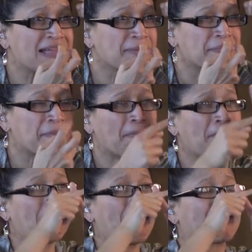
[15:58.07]
is
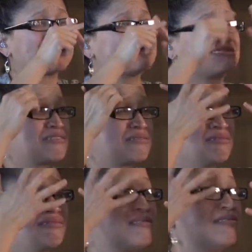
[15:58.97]
not necessarily in a
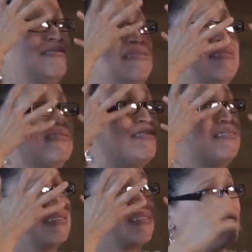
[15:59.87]
place to understand
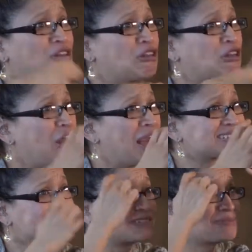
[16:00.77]
lip reading,
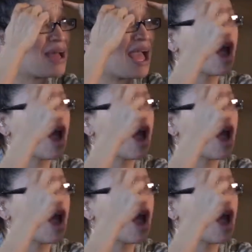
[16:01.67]
and